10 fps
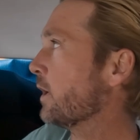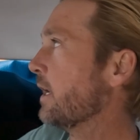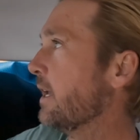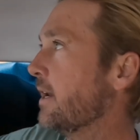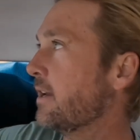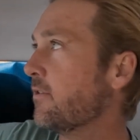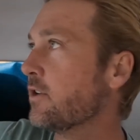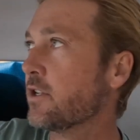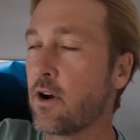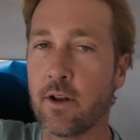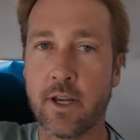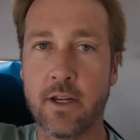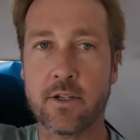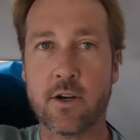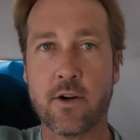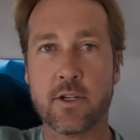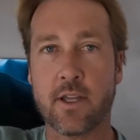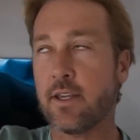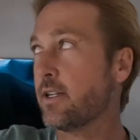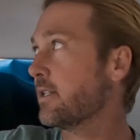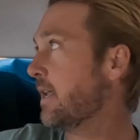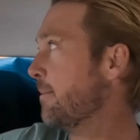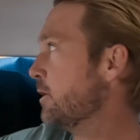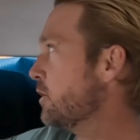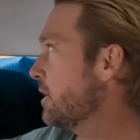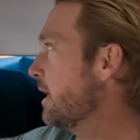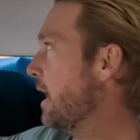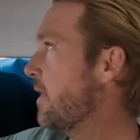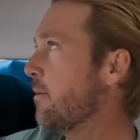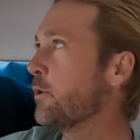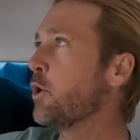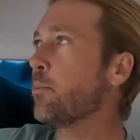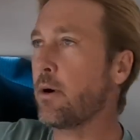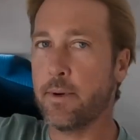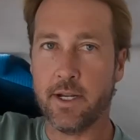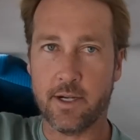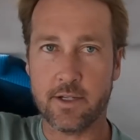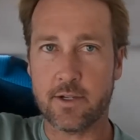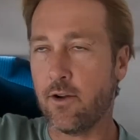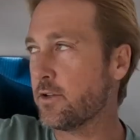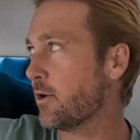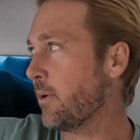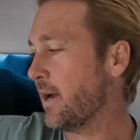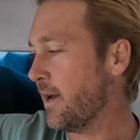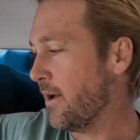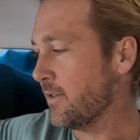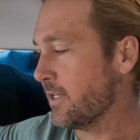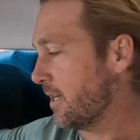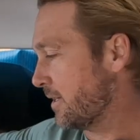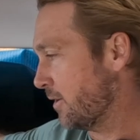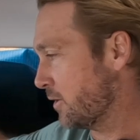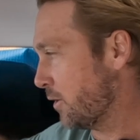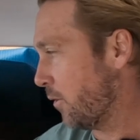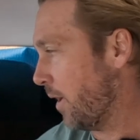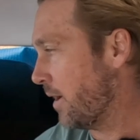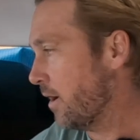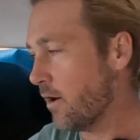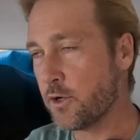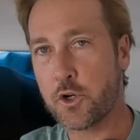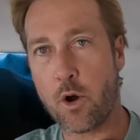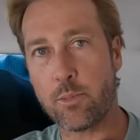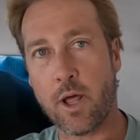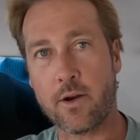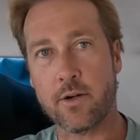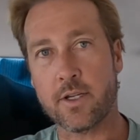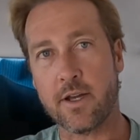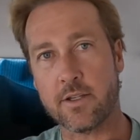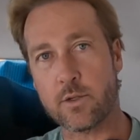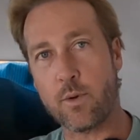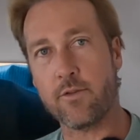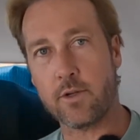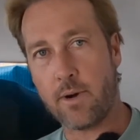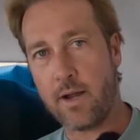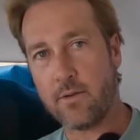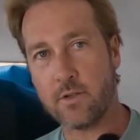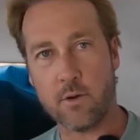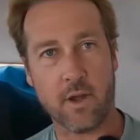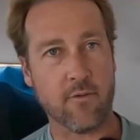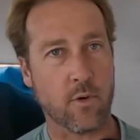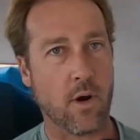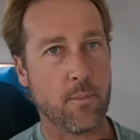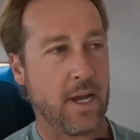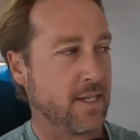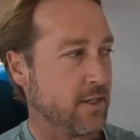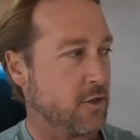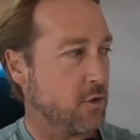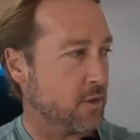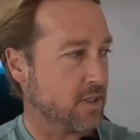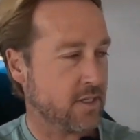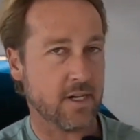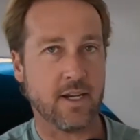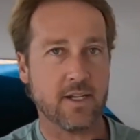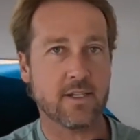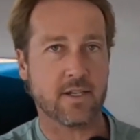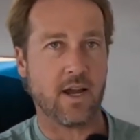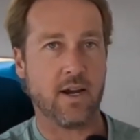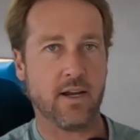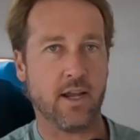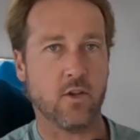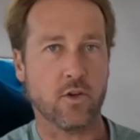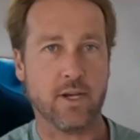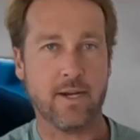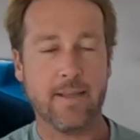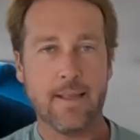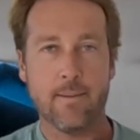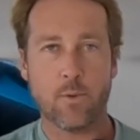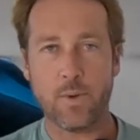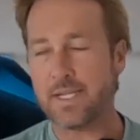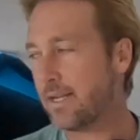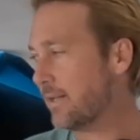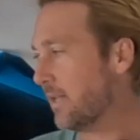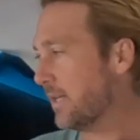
we're going to get a different Starlink because ours, I think, is damaged, and then we'll do a permanent install. So right now, this doesn't look so great. Our chart plotter does swivel around, so if we're on passage, you could sit inside and look at it, but we tend to